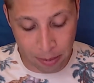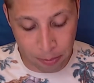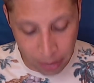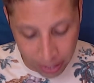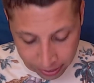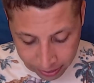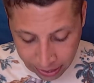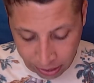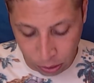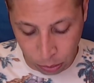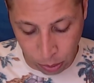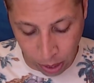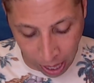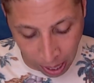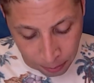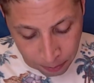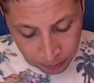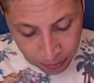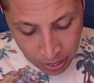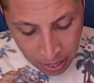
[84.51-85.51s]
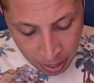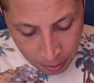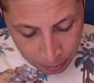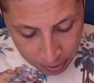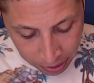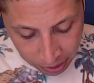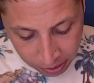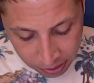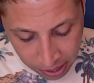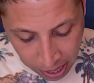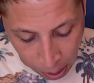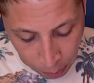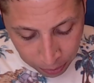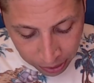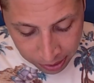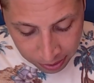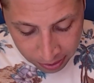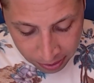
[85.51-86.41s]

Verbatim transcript: but that's okay because now we can